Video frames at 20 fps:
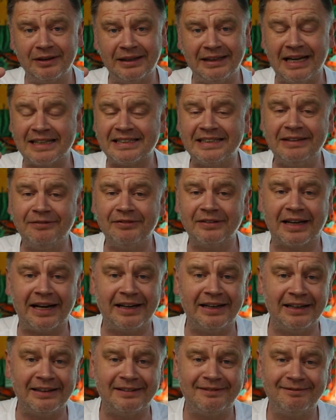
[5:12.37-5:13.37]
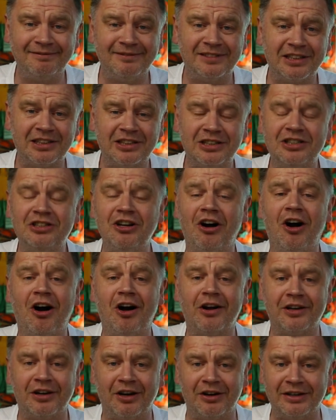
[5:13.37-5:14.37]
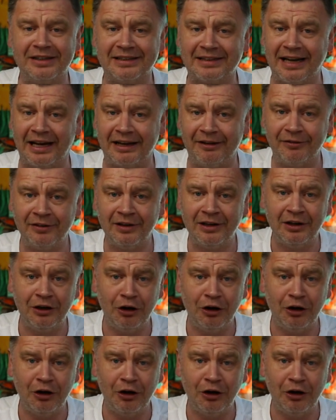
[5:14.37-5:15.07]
he hasn't even kind of started on his life.